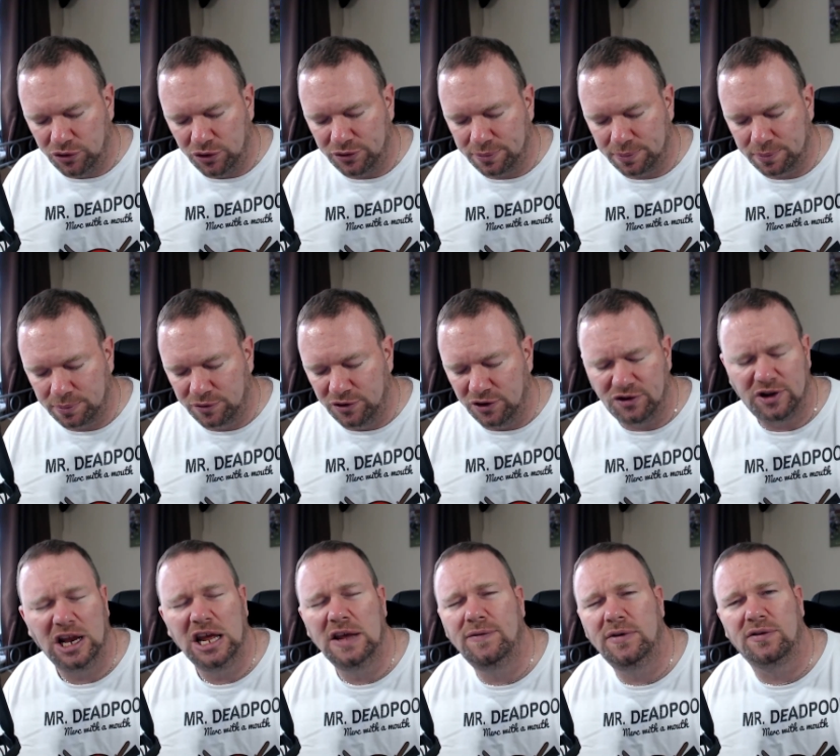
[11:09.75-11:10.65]

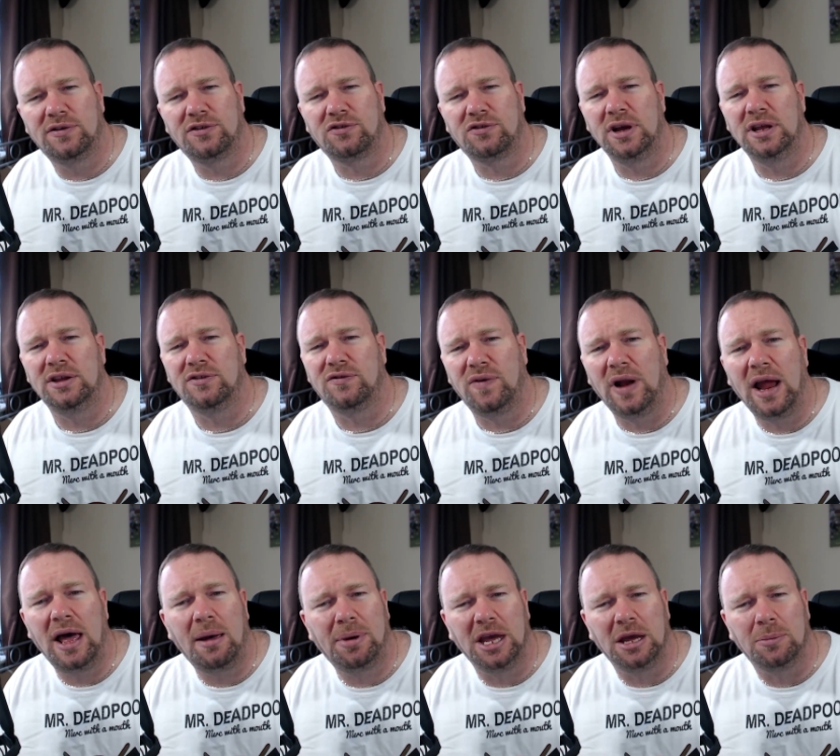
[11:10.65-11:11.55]
just leave your screens
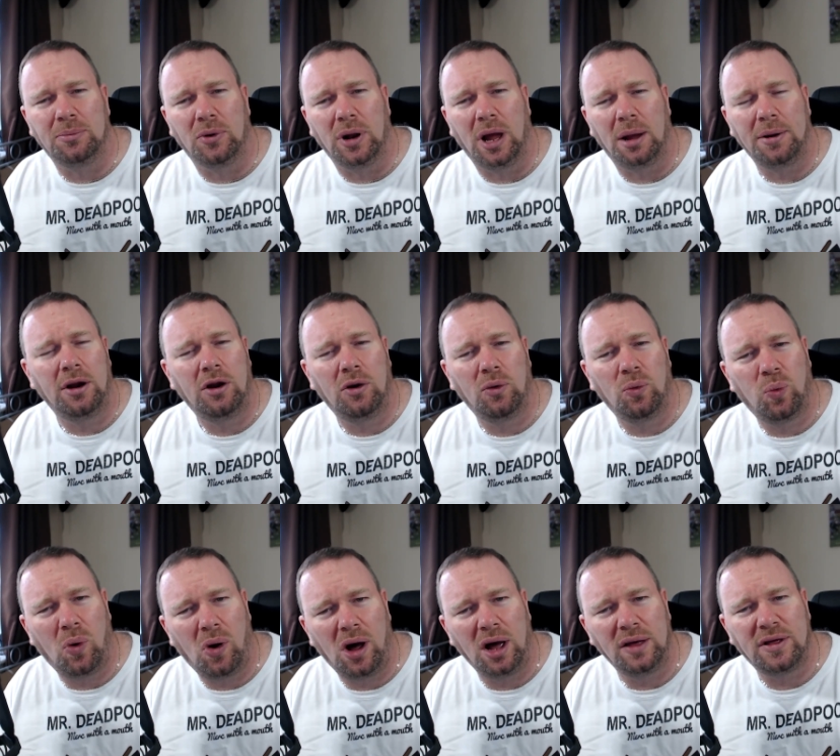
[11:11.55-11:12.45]
flat, people. I don't know
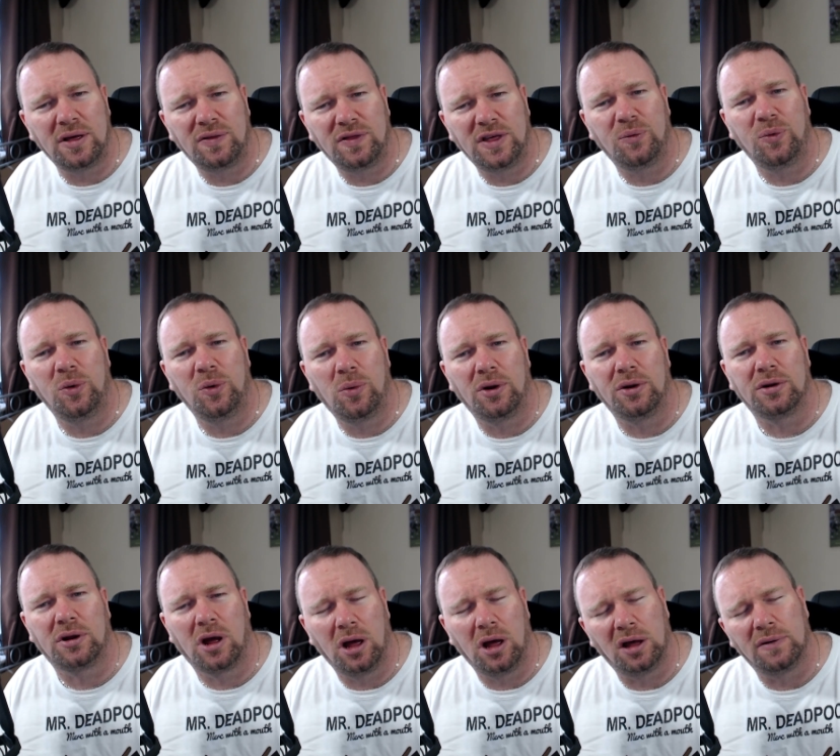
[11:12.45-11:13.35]
why they think we
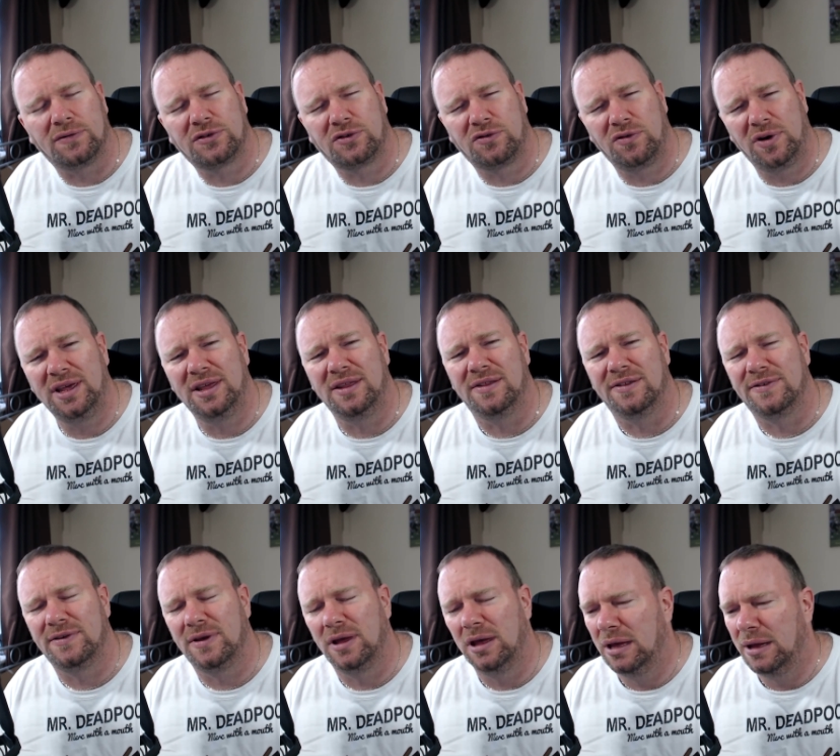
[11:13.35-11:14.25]
want curved
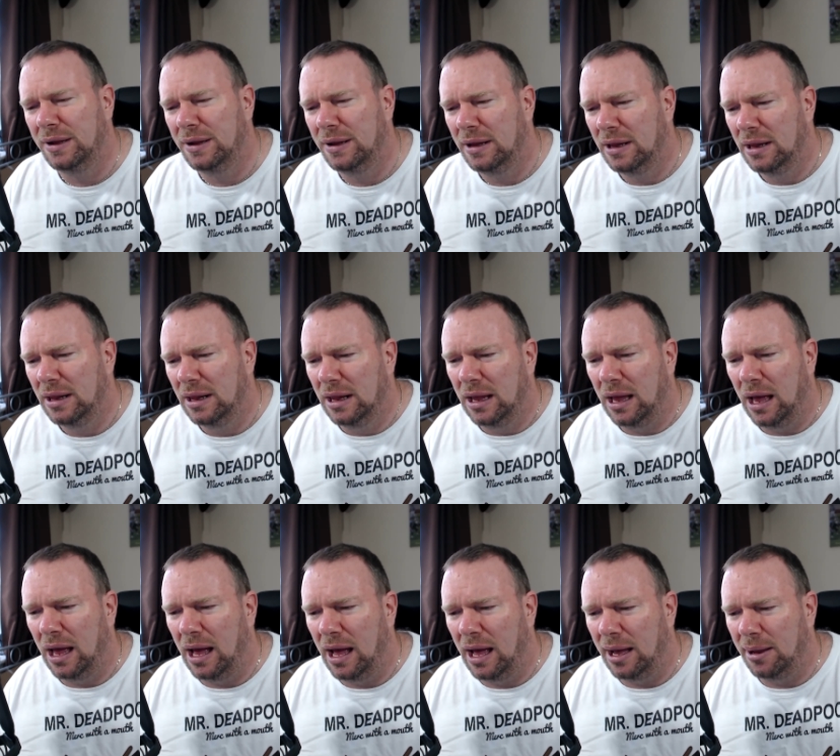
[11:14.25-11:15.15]
screens.
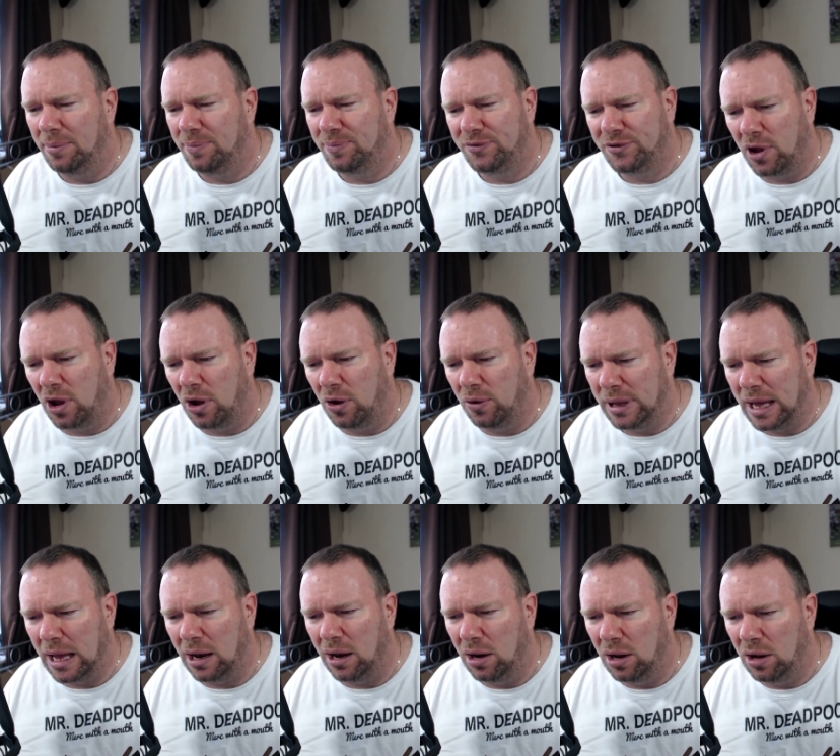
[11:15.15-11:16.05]
So
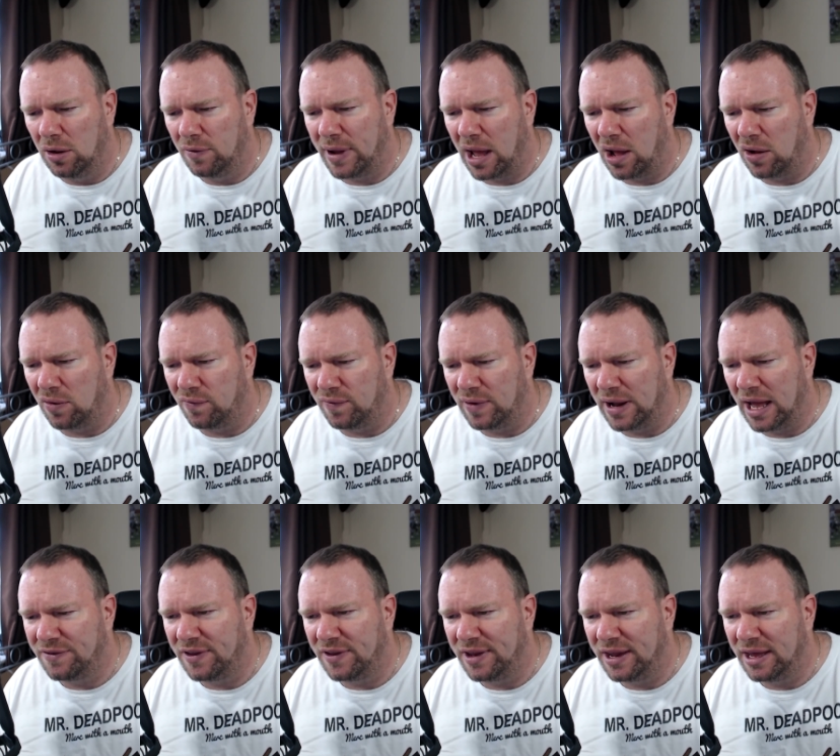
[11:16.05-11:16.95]
yeah, love how
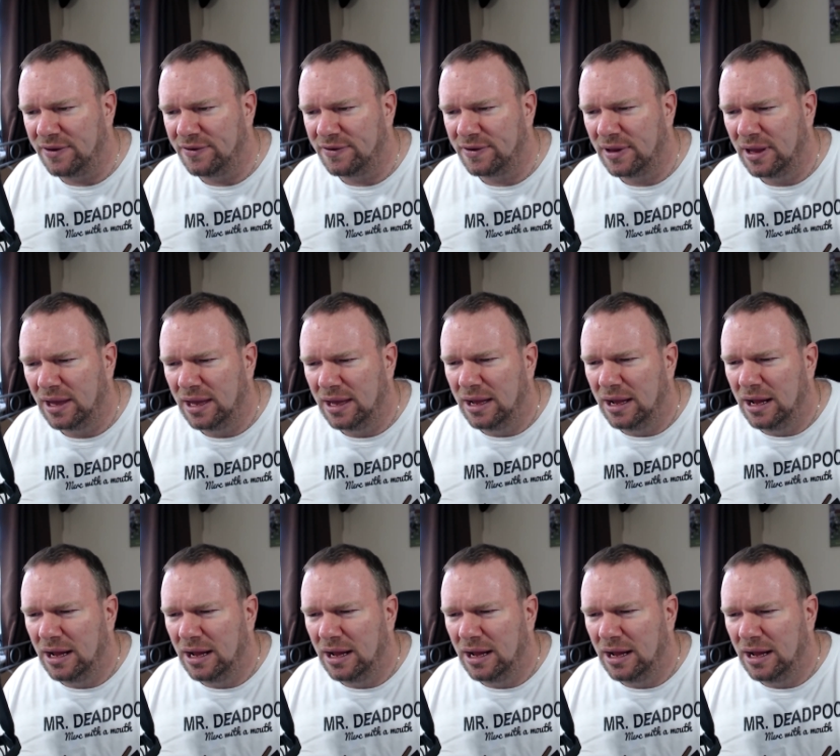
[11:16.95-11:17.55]
flat it is.